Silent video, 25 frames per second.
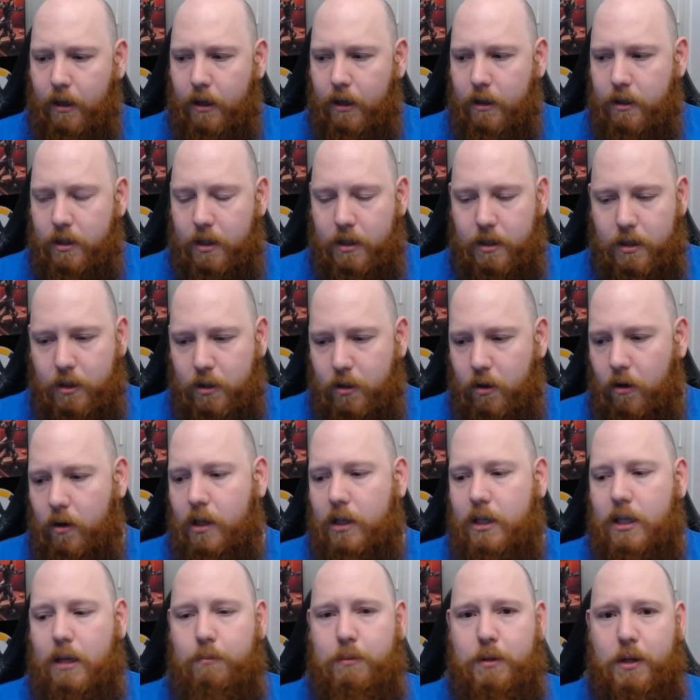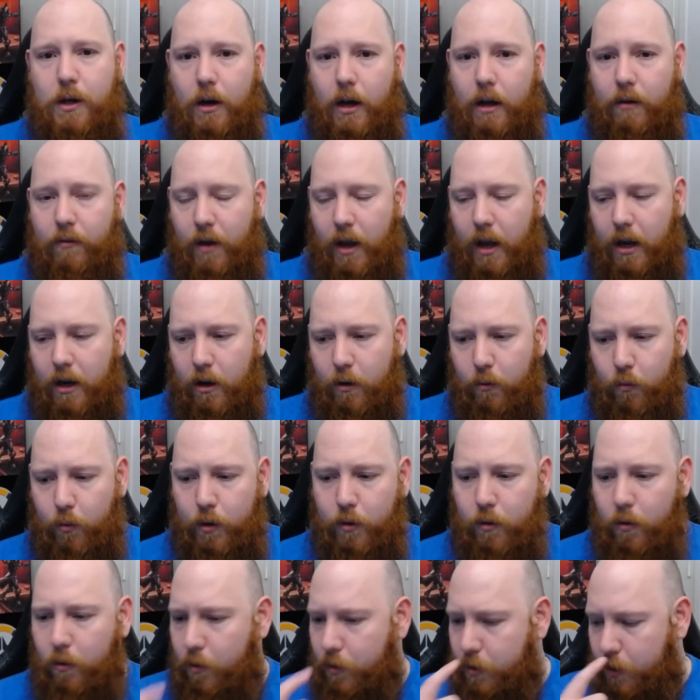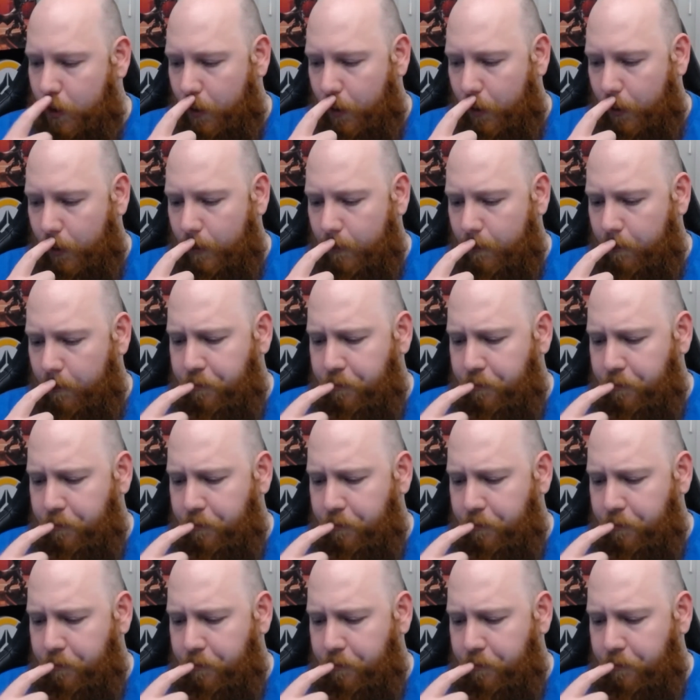So this is not a deep dive, and I will also